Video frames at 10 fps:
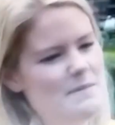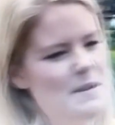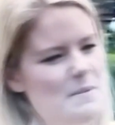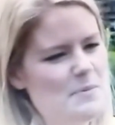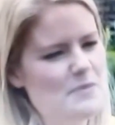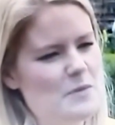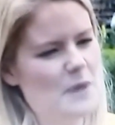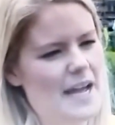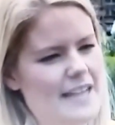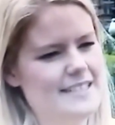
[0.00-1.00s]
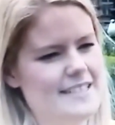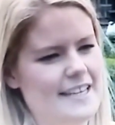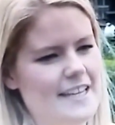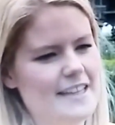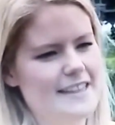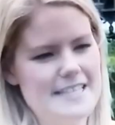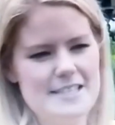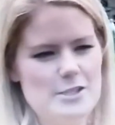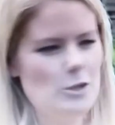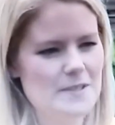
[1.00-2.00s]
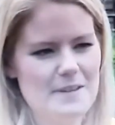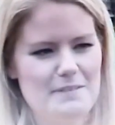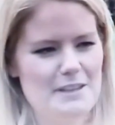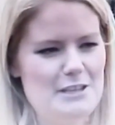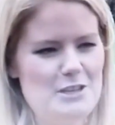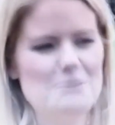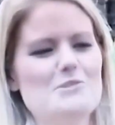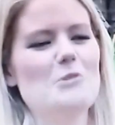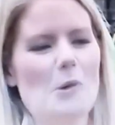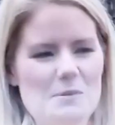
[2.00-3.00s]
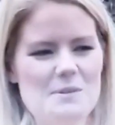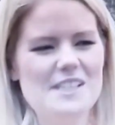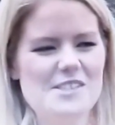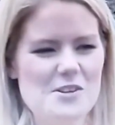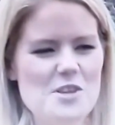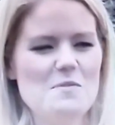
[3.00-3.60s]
to me beforehand that this is not something that you would normally do.